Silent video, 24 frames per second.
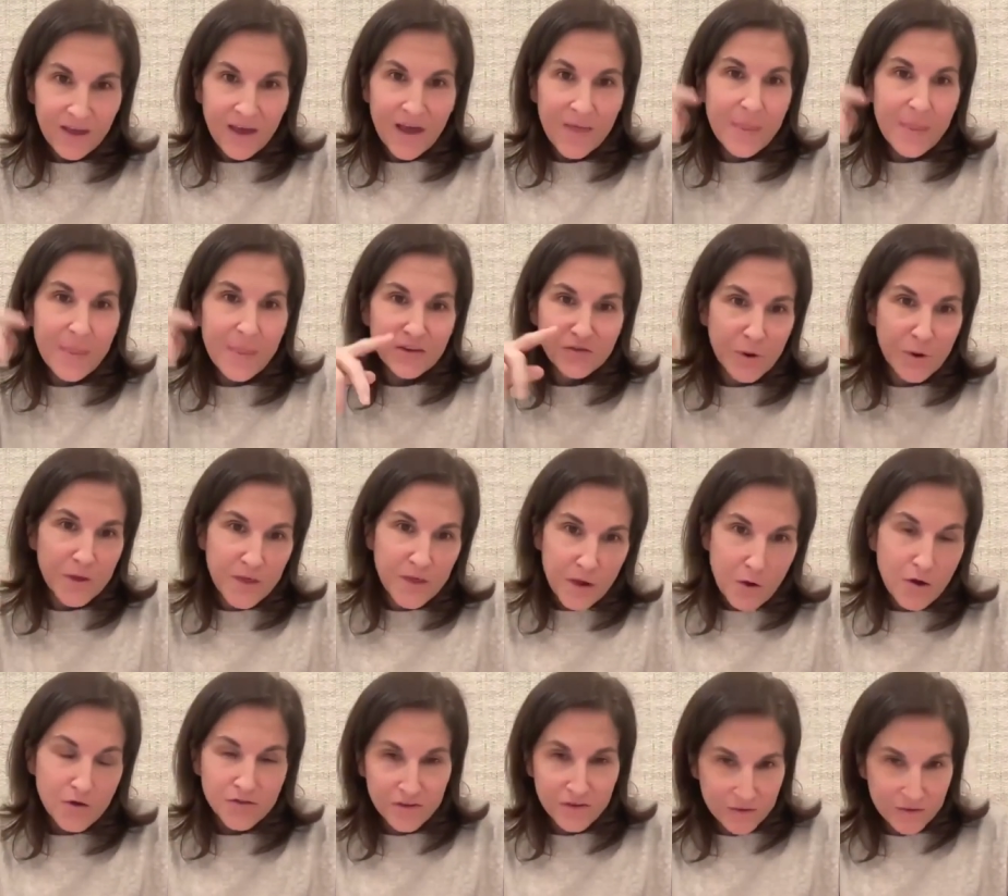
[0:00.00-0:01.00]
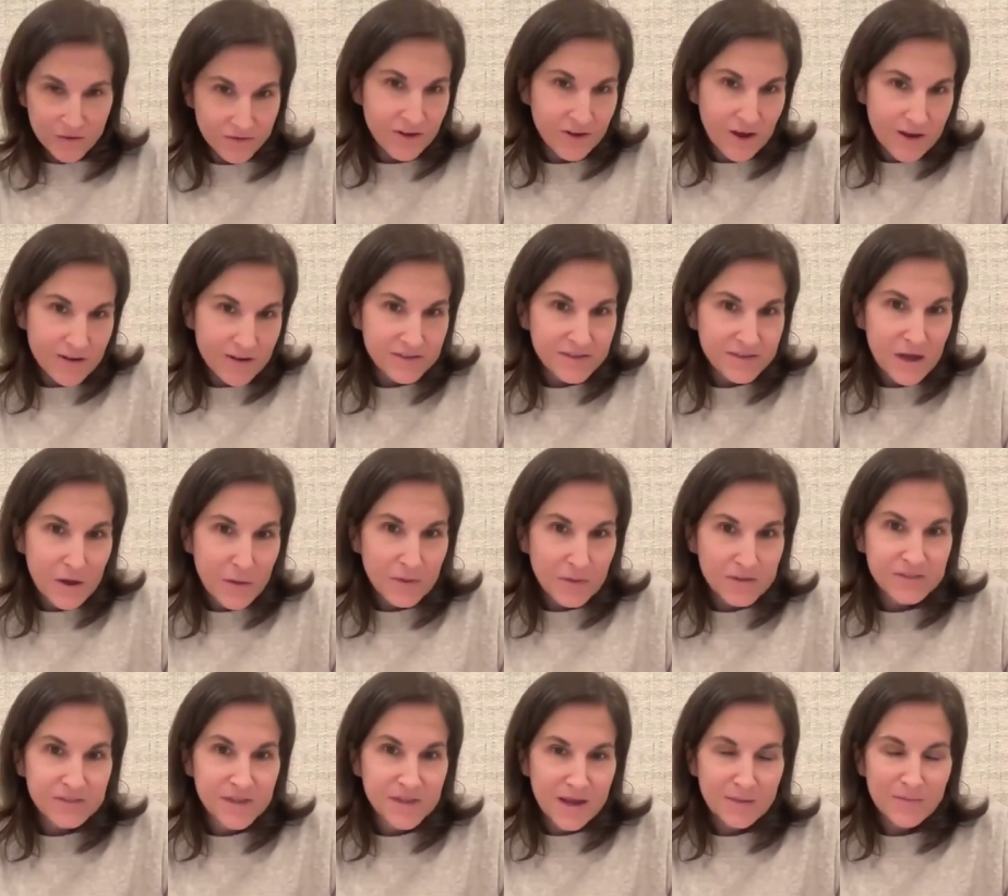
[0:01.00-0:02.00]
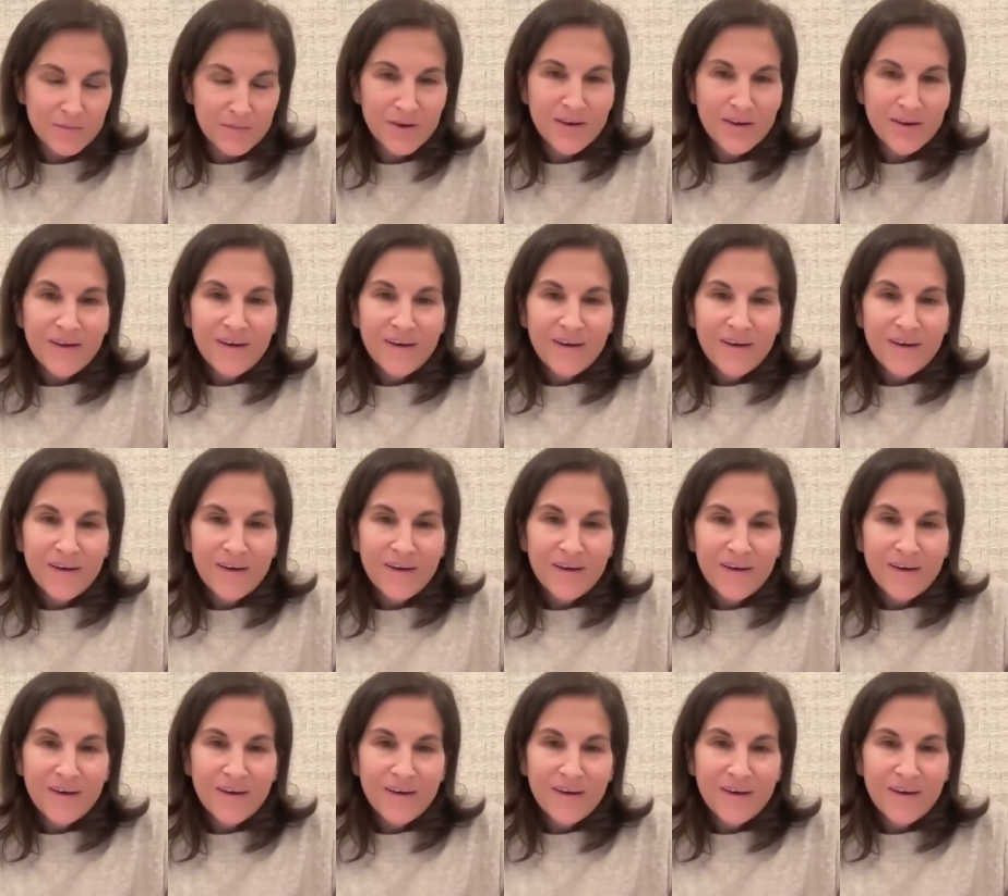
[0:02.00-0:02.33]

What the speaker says: And that's why they also kind of sound the same.